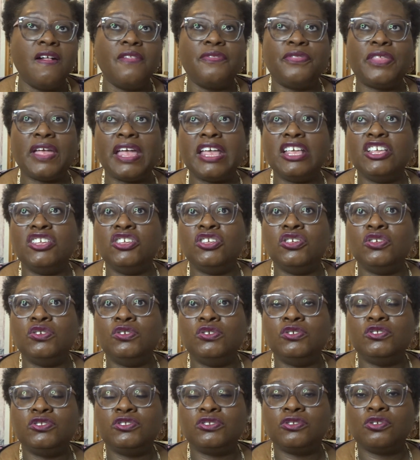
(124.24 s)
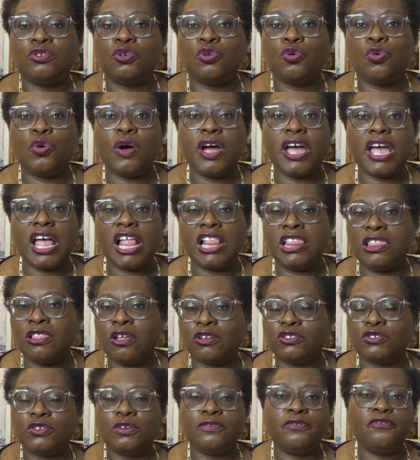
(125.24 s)
They use quite a
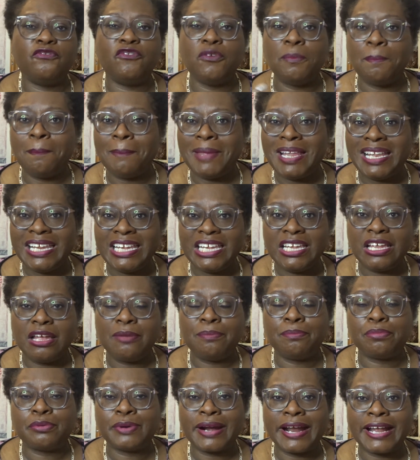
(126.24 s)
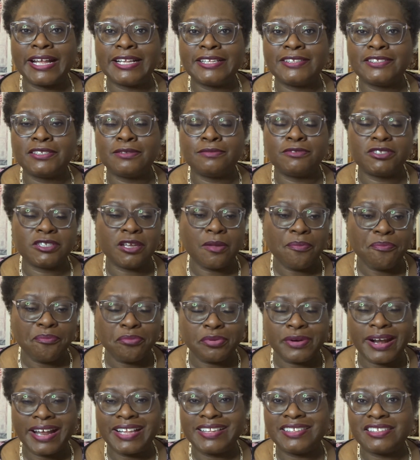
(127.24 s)
lot of familiar brands. Some
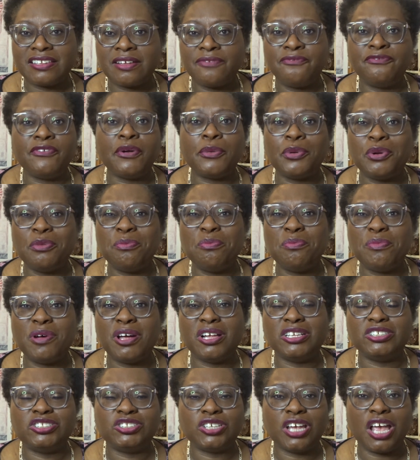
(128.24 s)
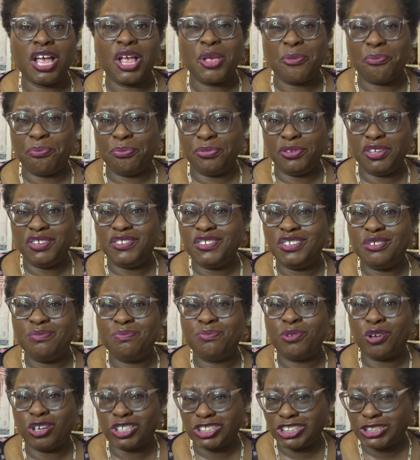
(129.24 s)
brands are very much beauty
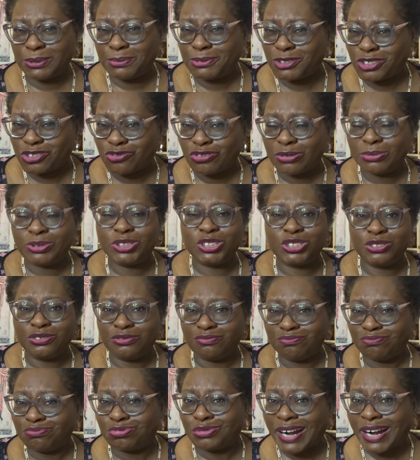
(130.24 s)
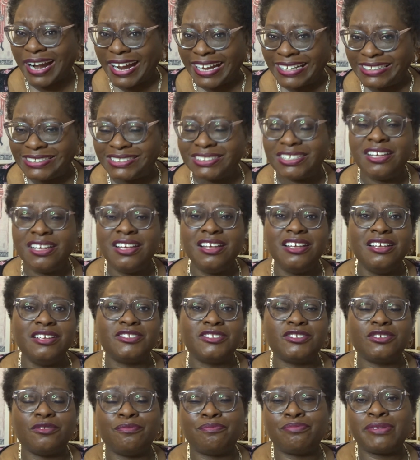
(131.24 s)
box subscription brands,
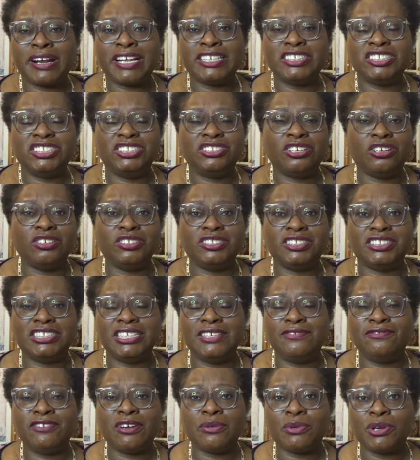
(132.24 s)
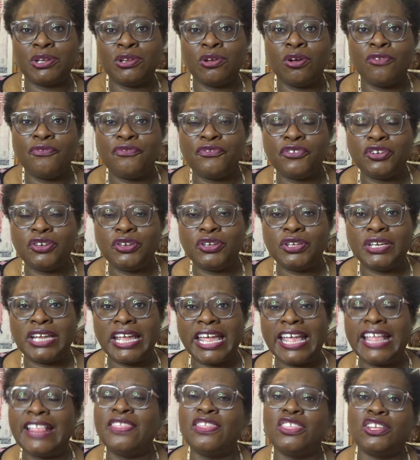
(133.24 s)
so brands you don't see very often
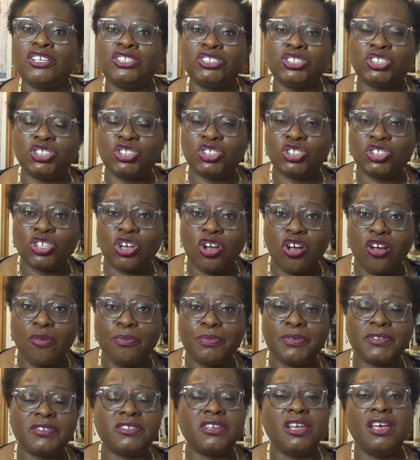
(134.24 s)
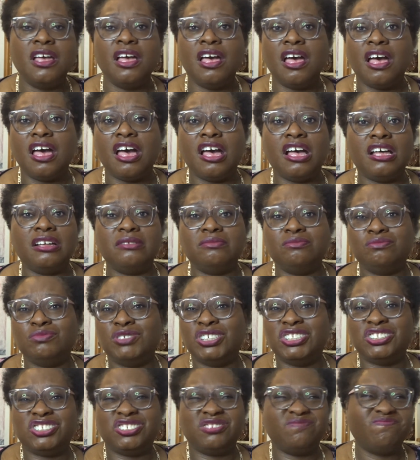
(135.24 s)
in the shops,
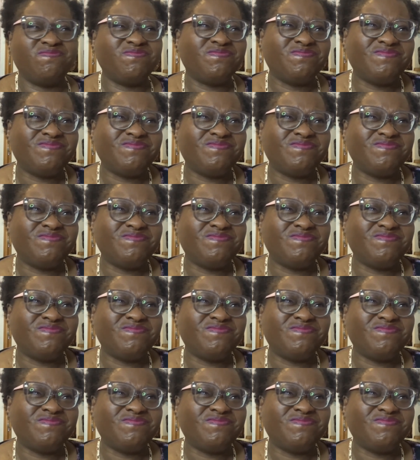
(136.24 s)
which